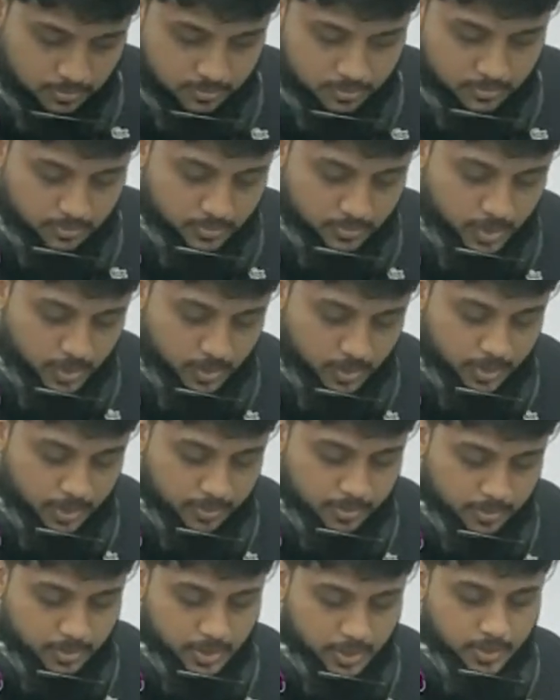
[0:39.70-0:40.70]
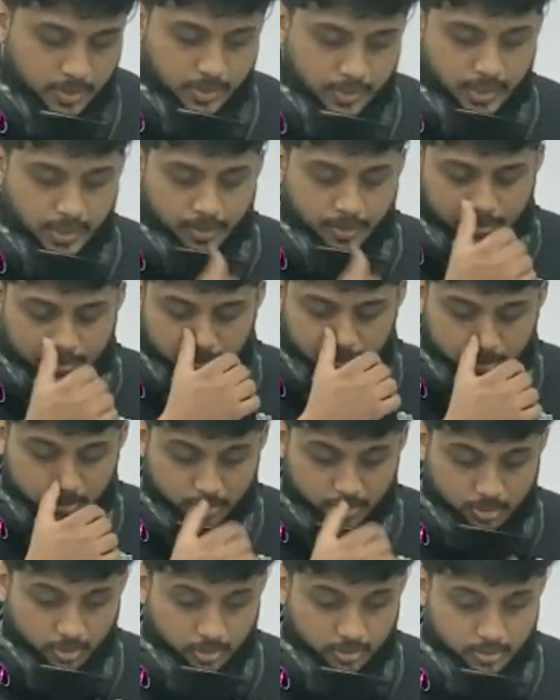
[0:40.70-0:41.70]
Okay, today we have to do the
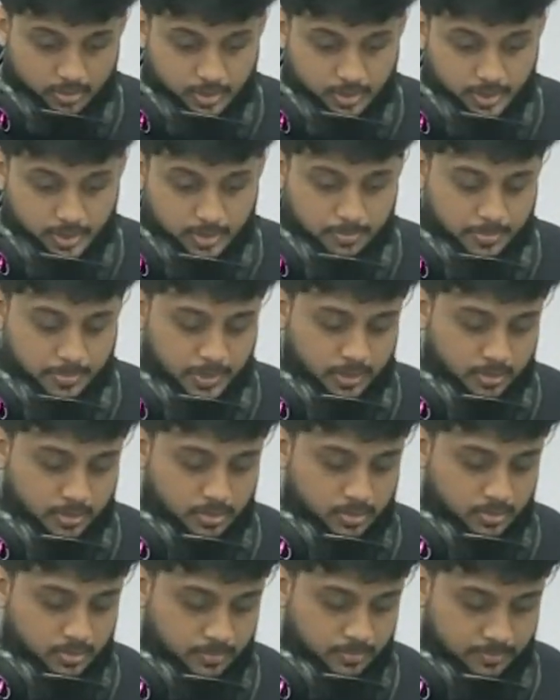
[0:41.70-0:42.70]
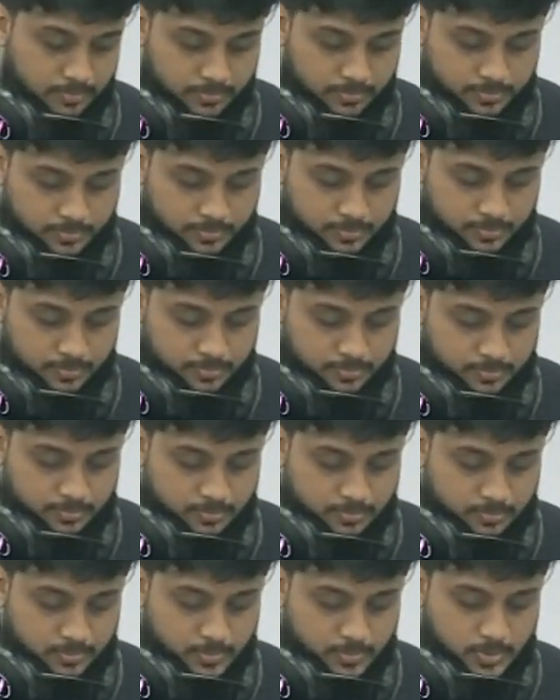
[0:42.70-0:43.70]
quadratic part.
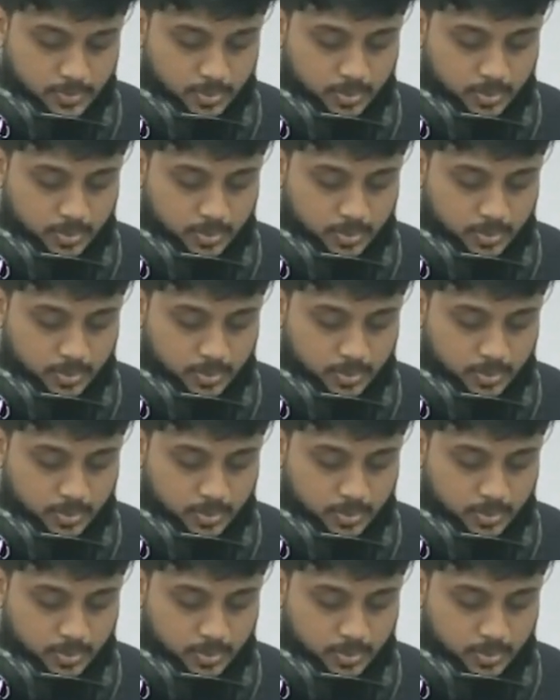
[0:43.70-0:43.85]
Okay.